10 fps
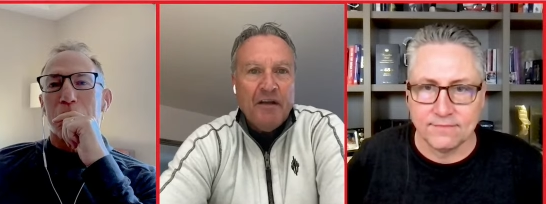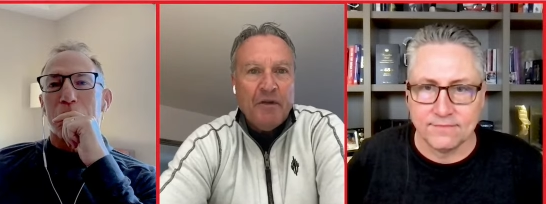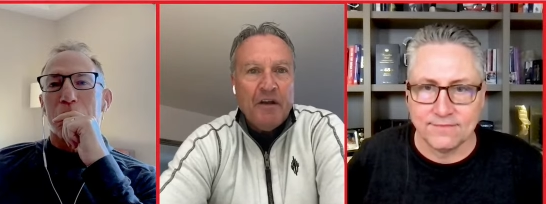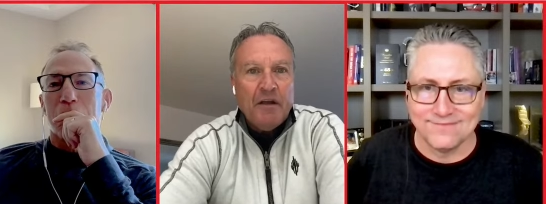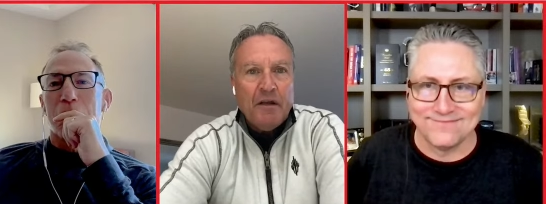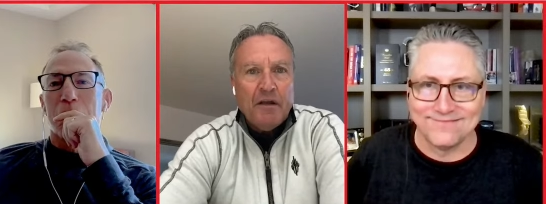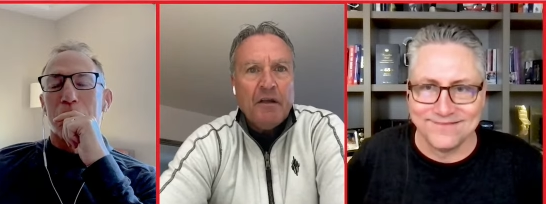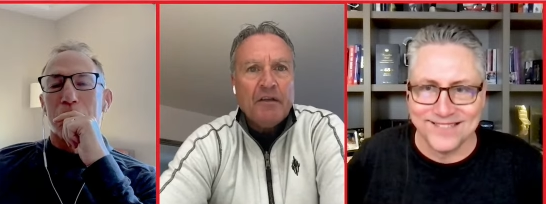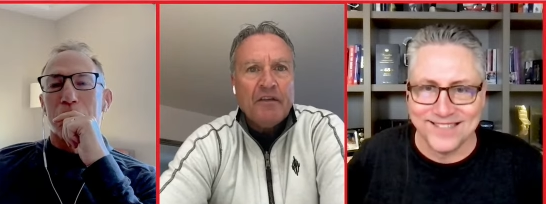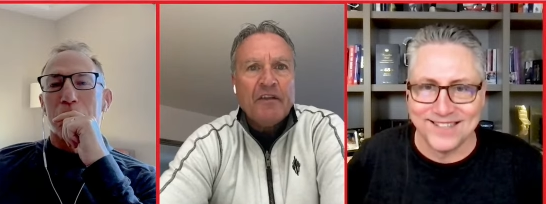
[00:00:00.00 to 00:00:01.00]
Speaker 1: I mean, I,
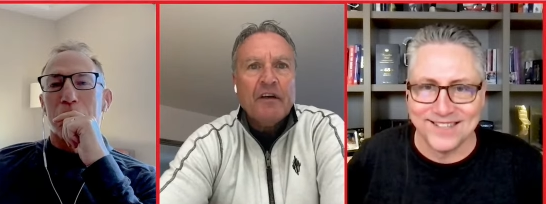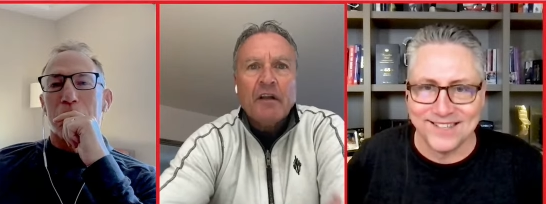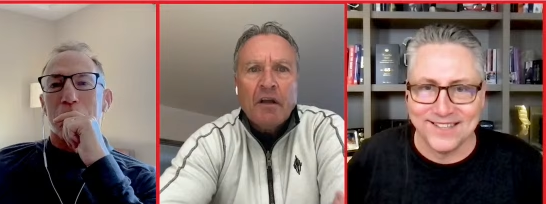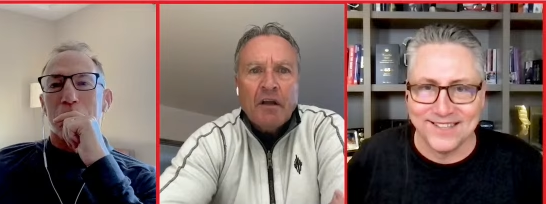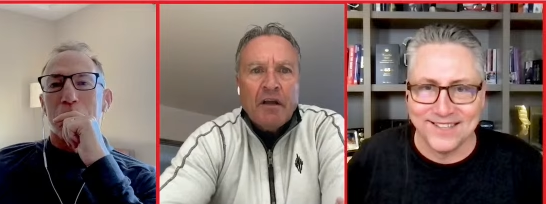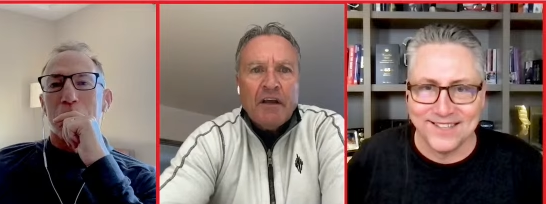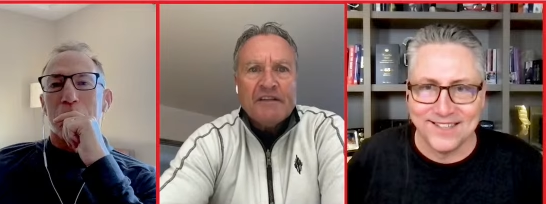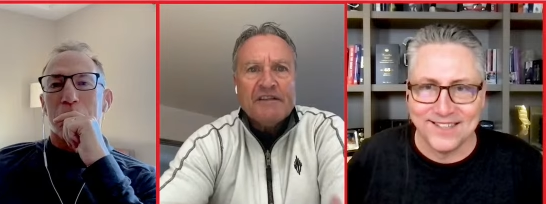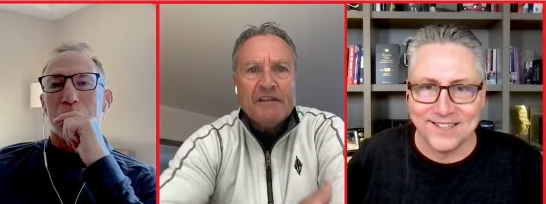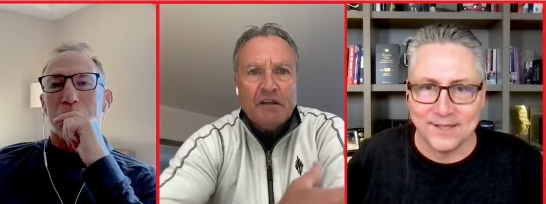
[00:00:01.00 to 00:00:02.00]
mm-hmm. it's still
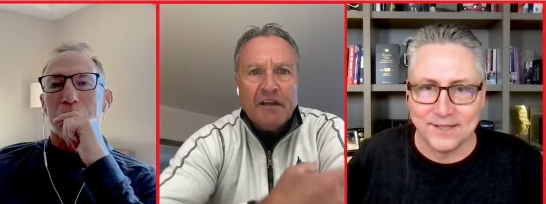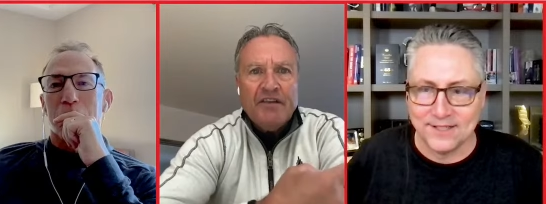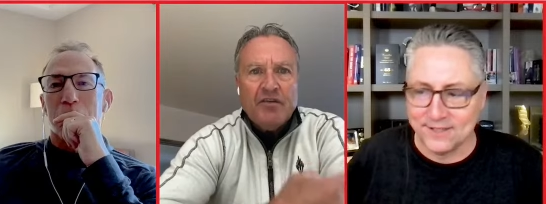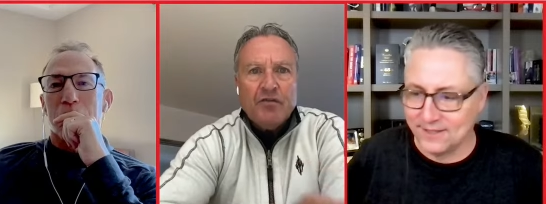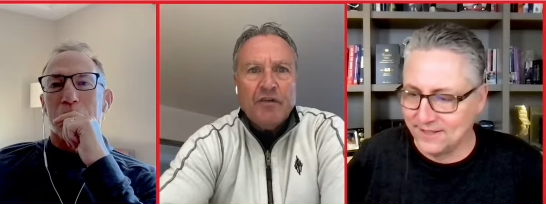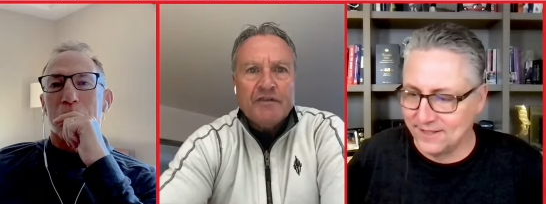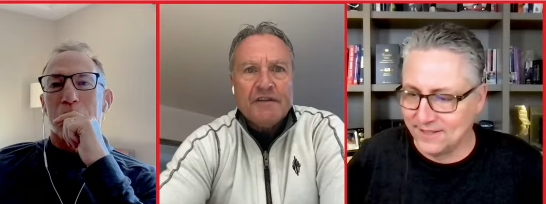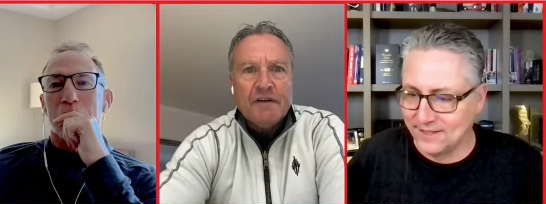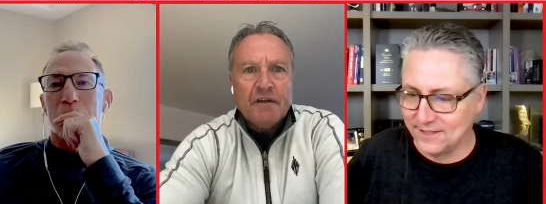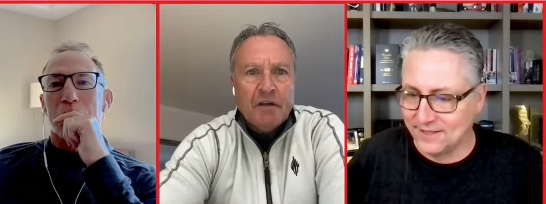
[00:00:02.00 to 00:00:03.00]
it's still in you. You're
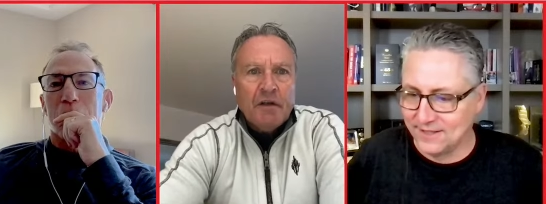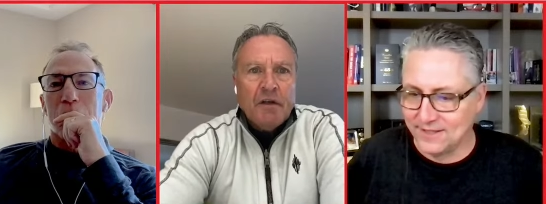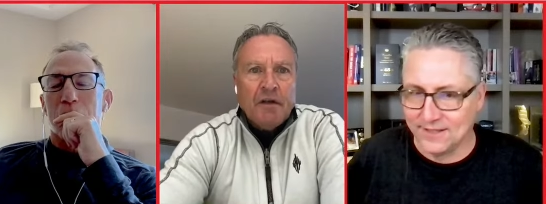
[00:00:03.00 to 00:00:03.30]
still